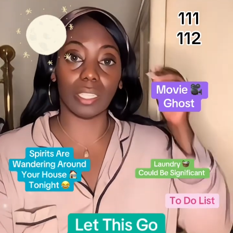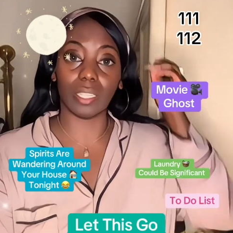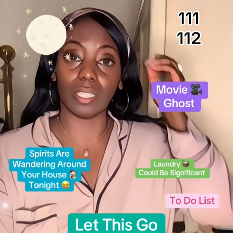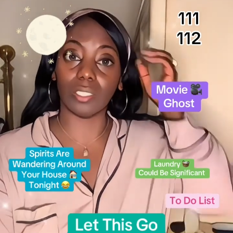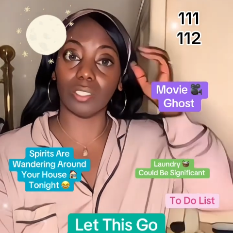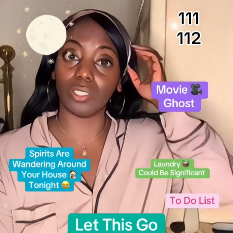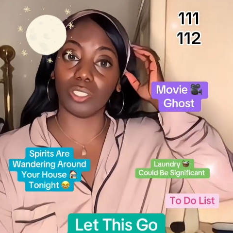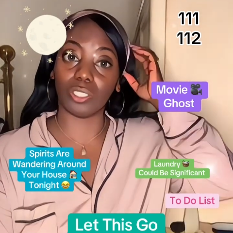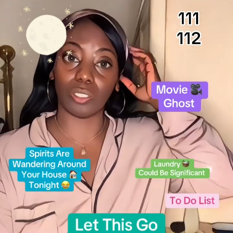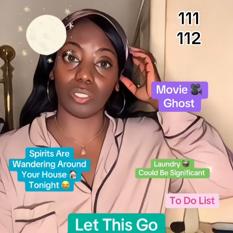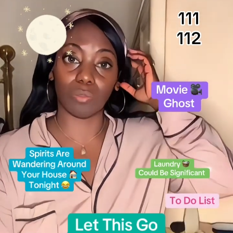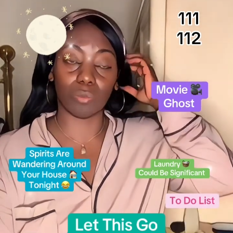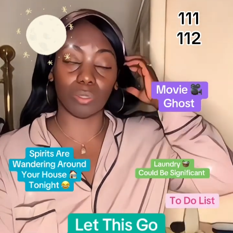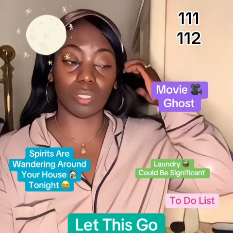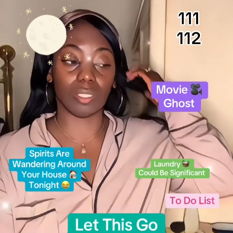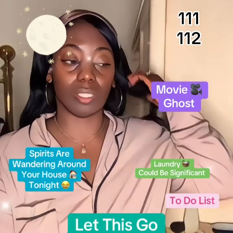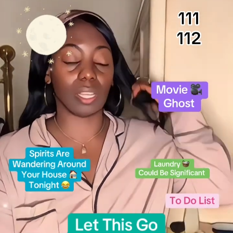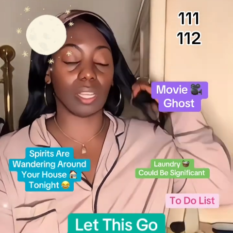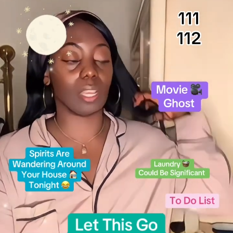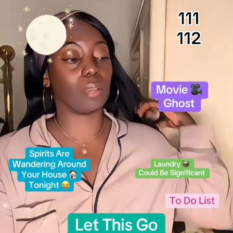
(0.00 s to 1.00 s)
And she
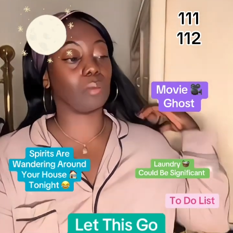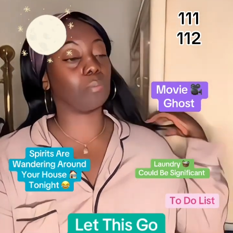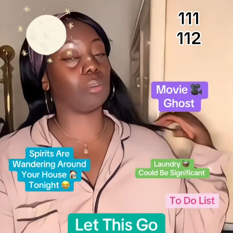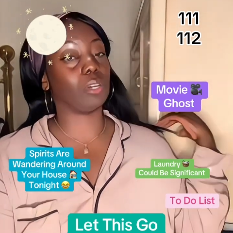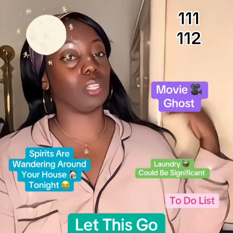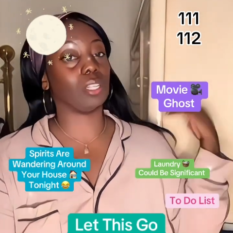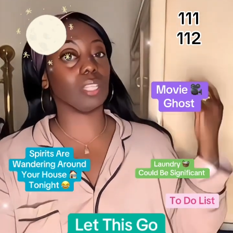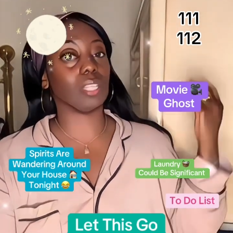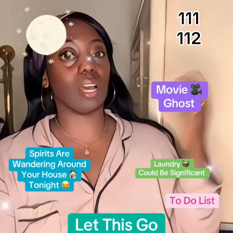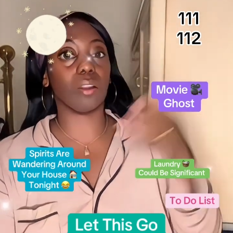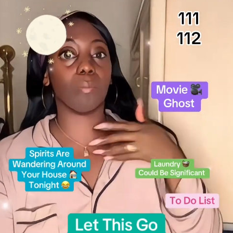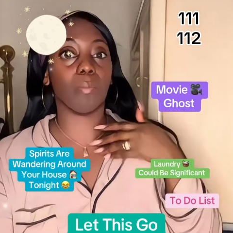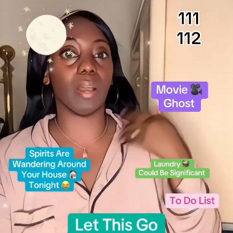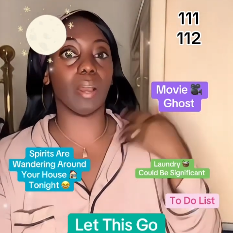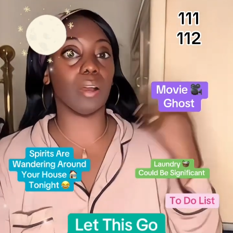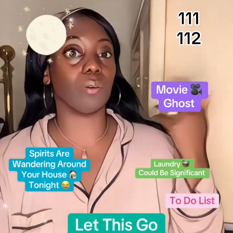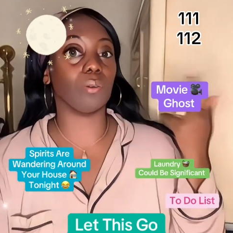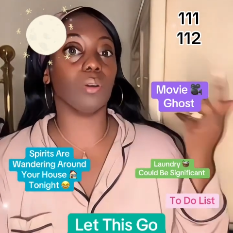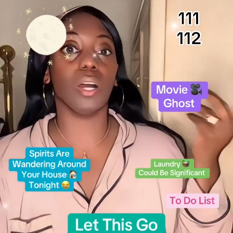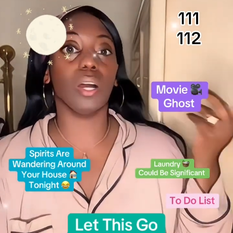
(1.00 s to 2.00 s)
was like bugged out
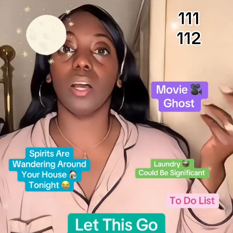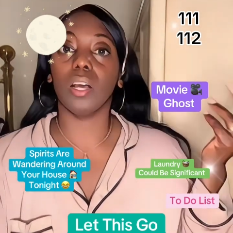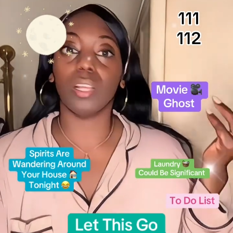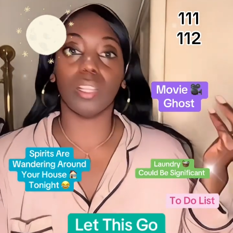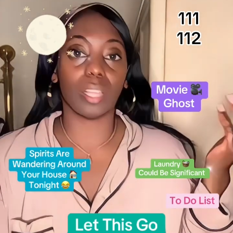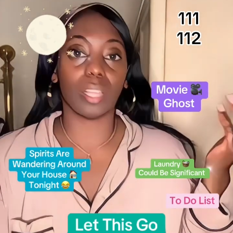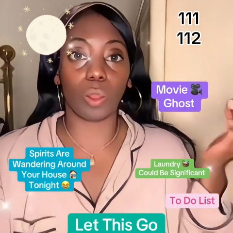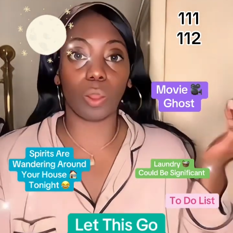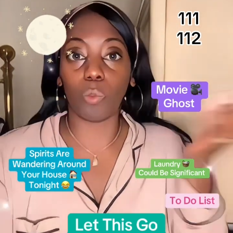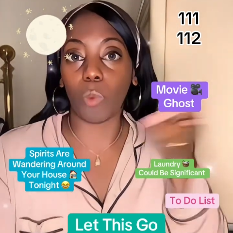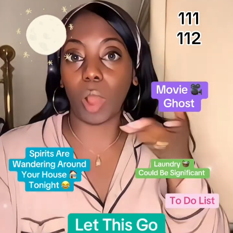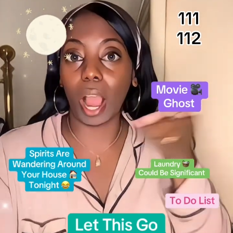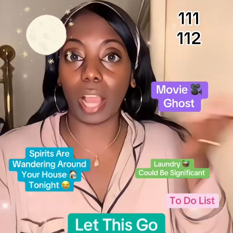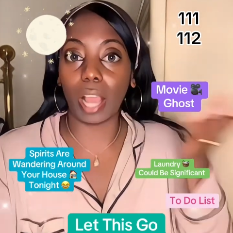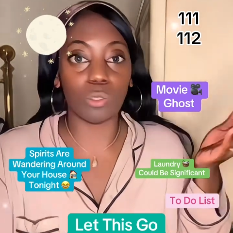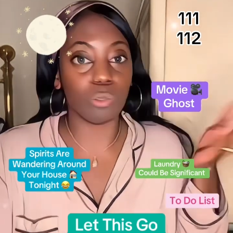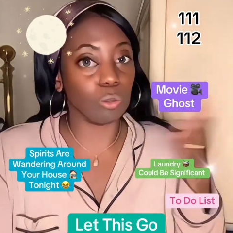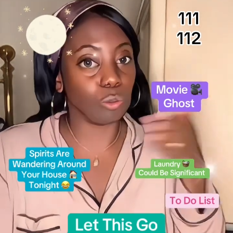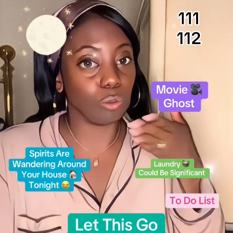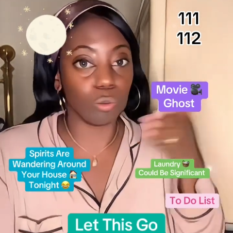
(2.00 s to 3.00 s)
about, like, why
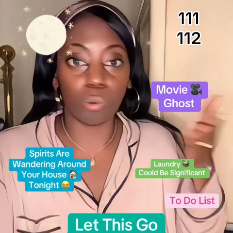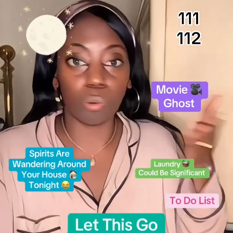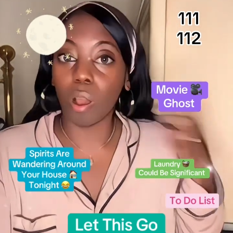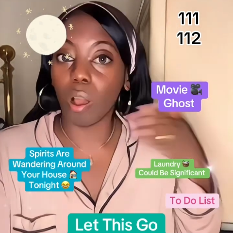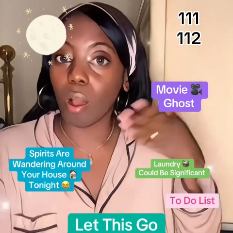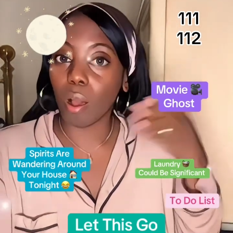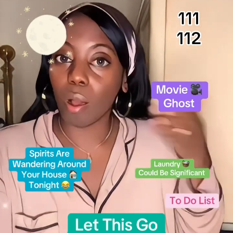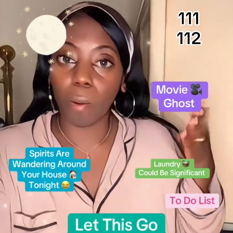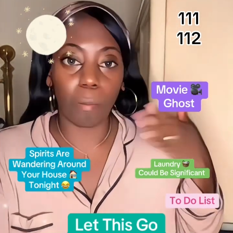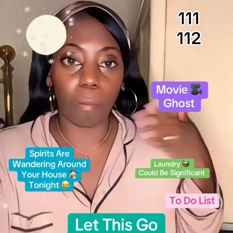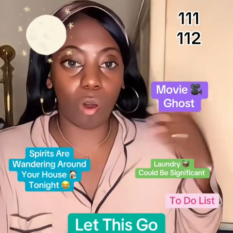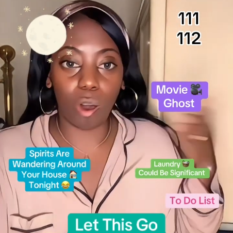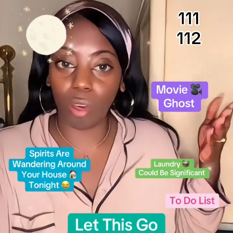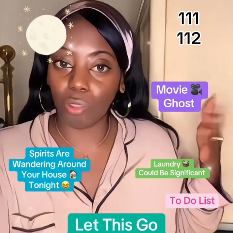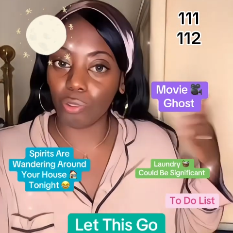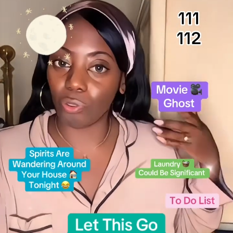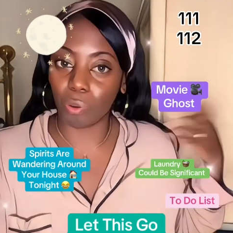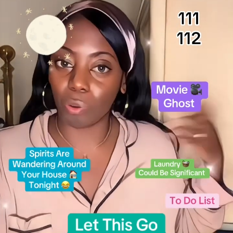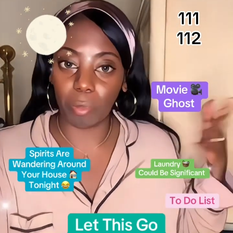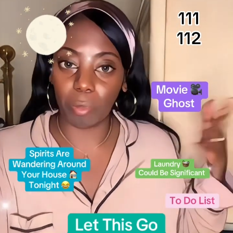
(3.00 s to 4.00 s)
you
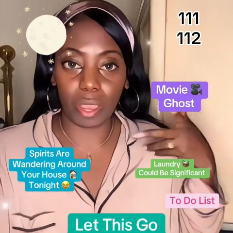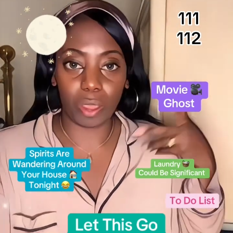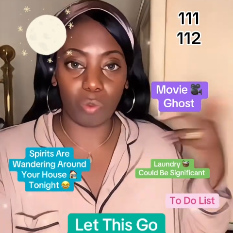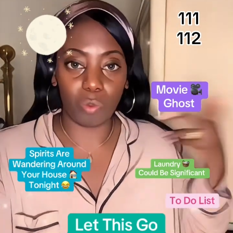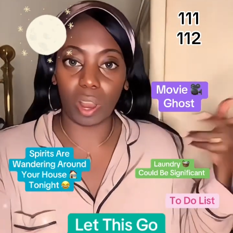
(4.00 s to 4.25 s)
bothering me?